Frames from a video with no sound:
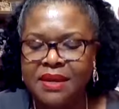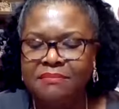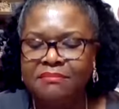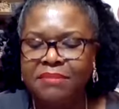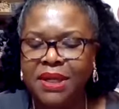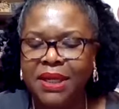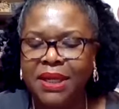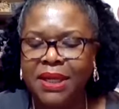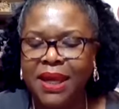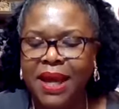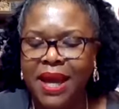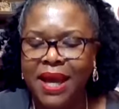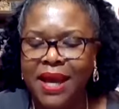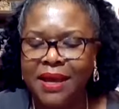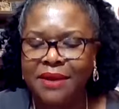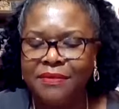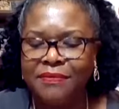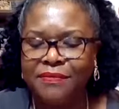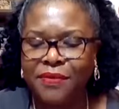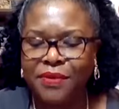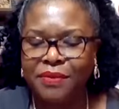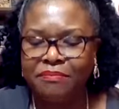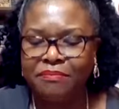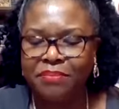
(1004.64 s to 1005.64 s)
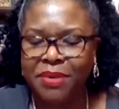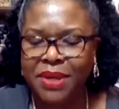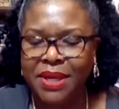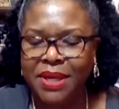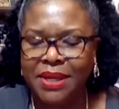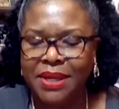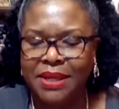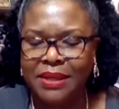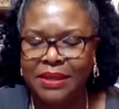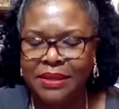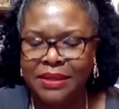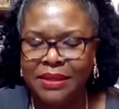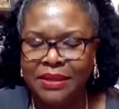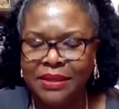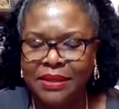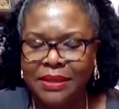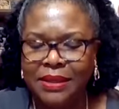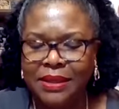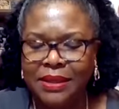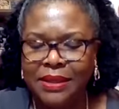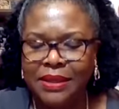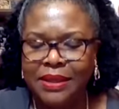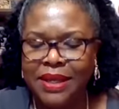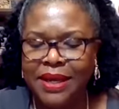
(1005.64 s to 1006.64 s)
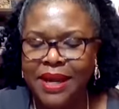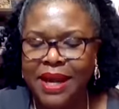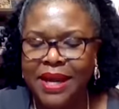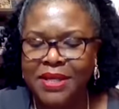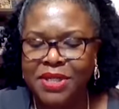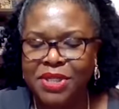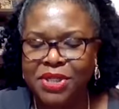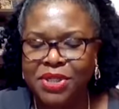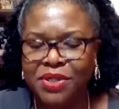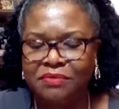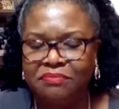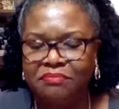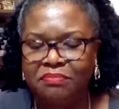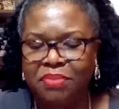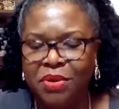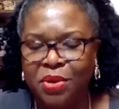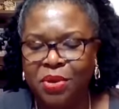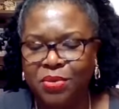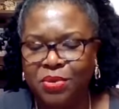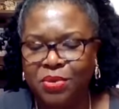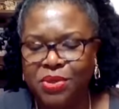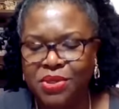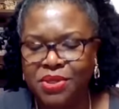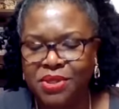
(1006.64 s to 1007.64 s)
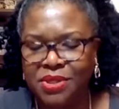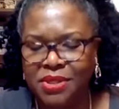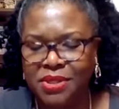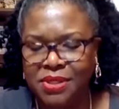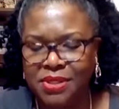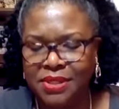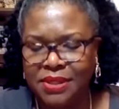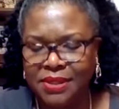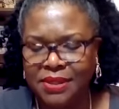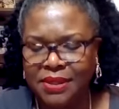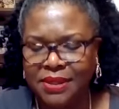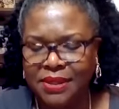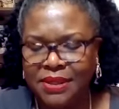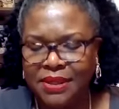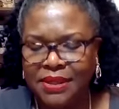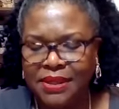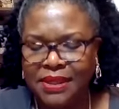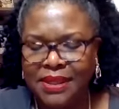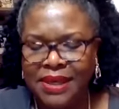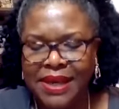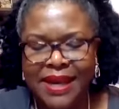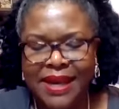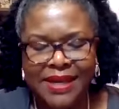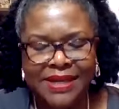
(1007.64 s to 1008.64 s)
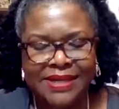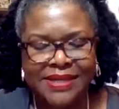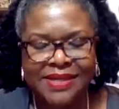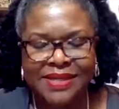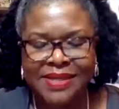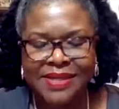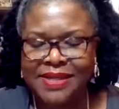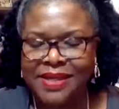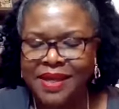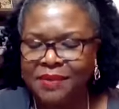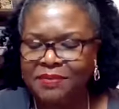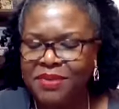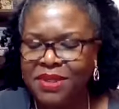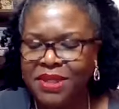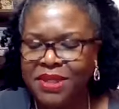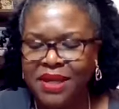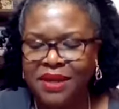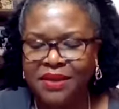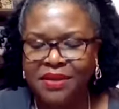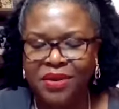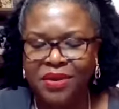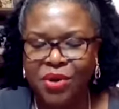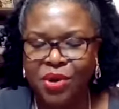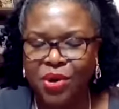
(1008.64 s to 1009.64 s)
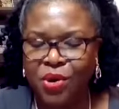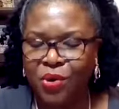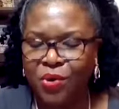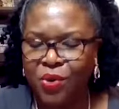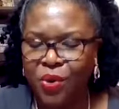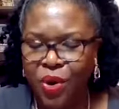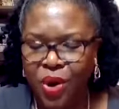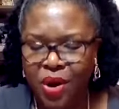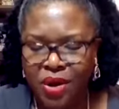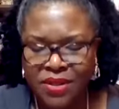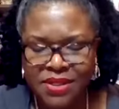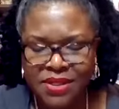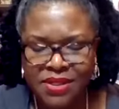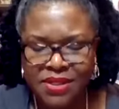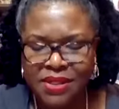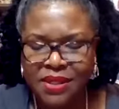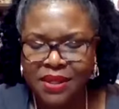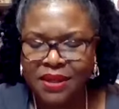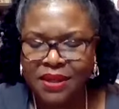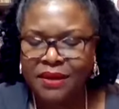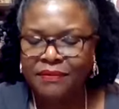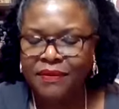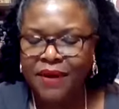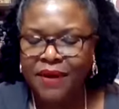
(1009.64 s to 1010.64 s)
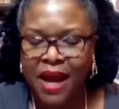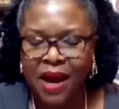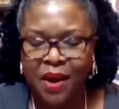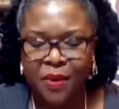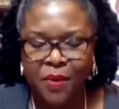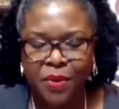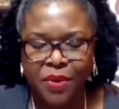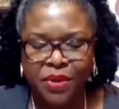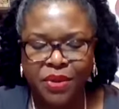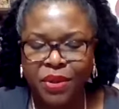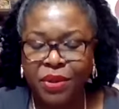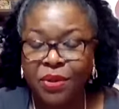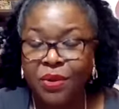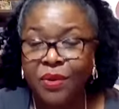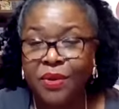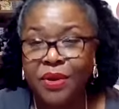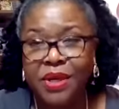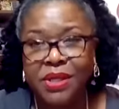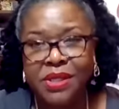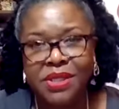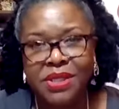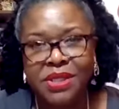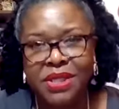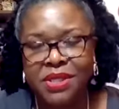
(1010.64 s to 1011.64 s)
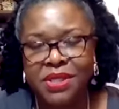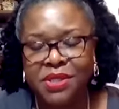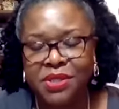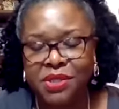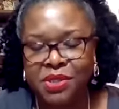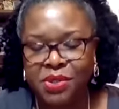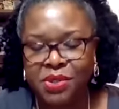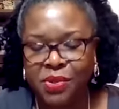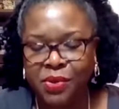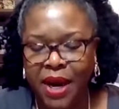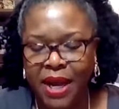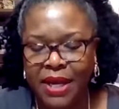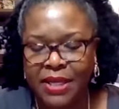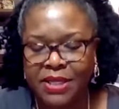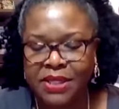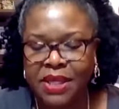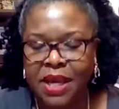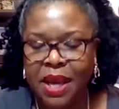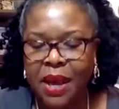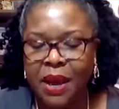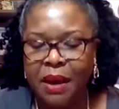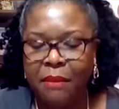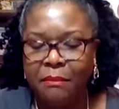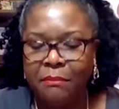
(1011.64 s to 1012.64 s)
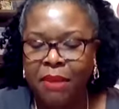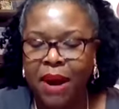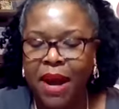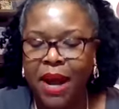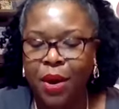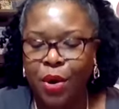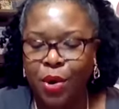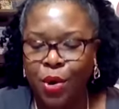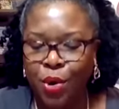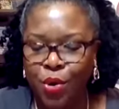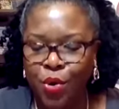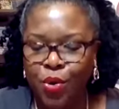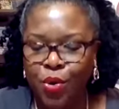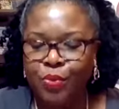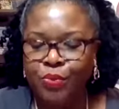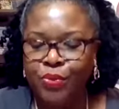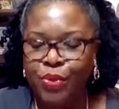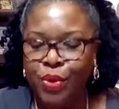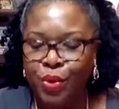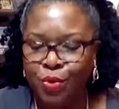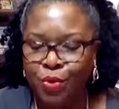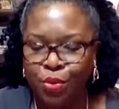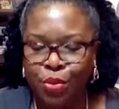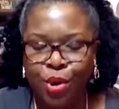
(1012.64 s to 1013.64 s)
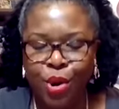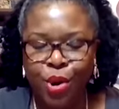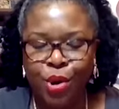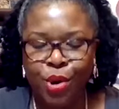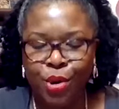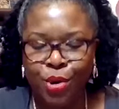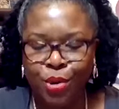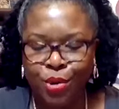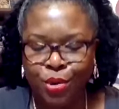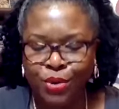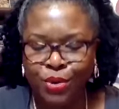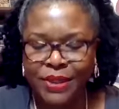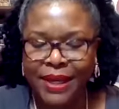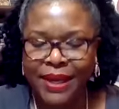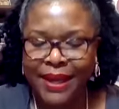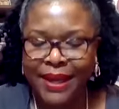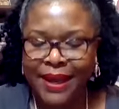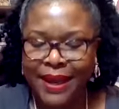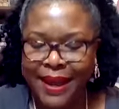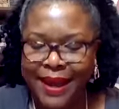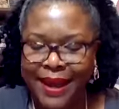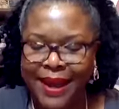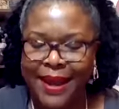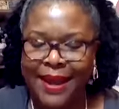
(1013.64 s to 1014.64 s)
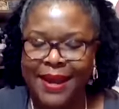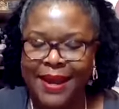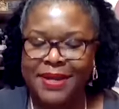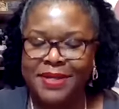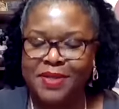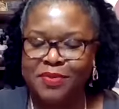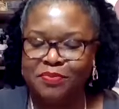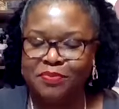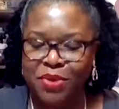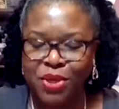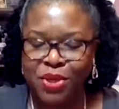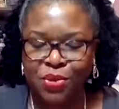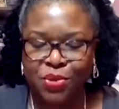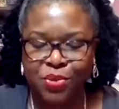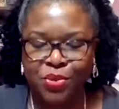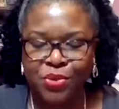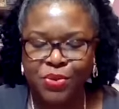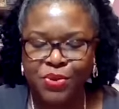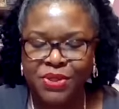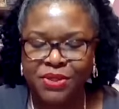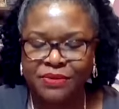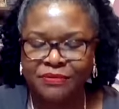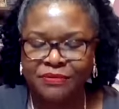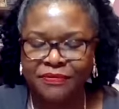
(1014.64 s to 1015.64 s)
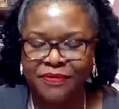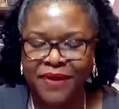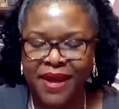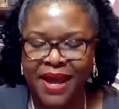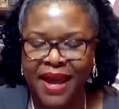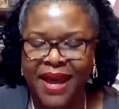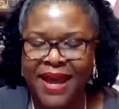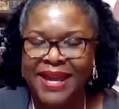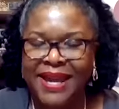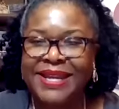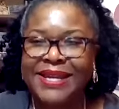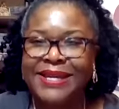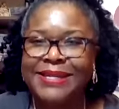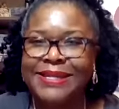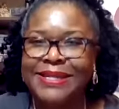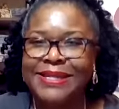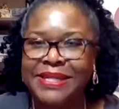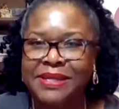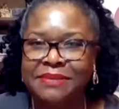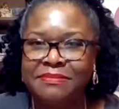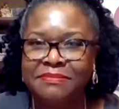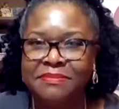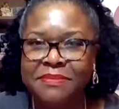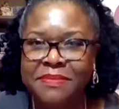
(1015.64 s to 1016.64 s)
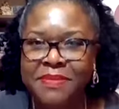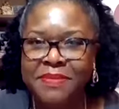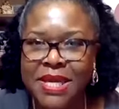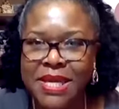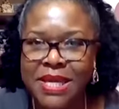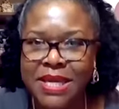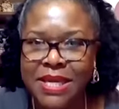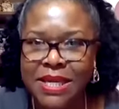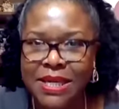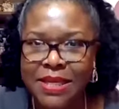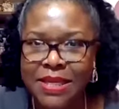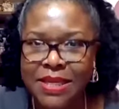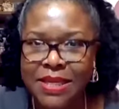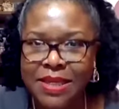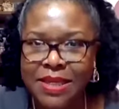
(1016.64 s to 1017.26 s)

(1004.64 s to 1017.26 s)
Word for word: "But God forbid that I should boast except in the cross of our Lord Jesus Christ, by whom the world has been crucified to me."